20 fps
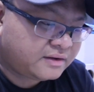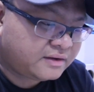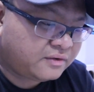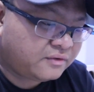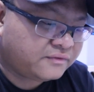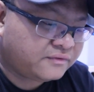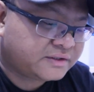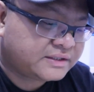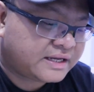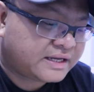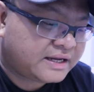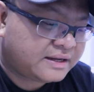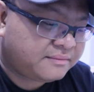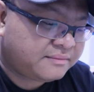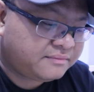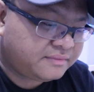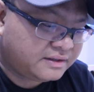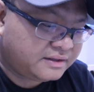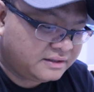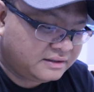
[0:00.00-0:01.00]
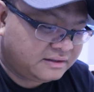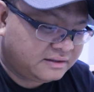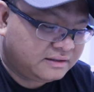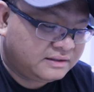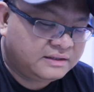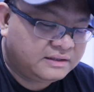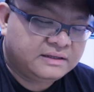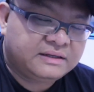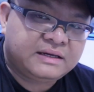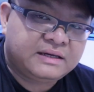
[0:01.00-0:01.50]
over time
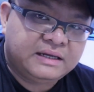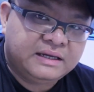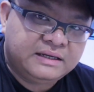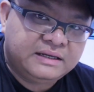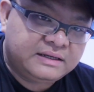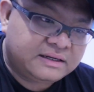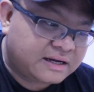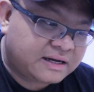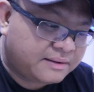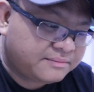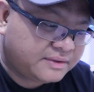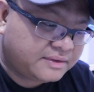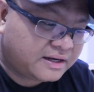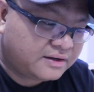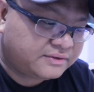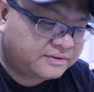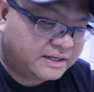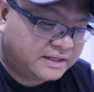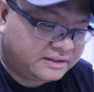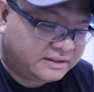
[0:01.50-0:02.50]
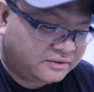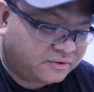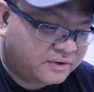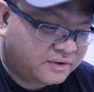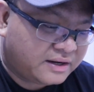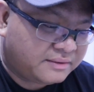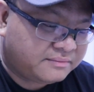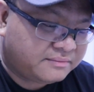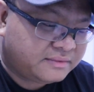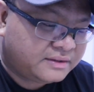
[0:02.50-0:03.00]
it come down and go
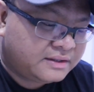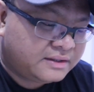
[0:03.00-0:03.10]
up,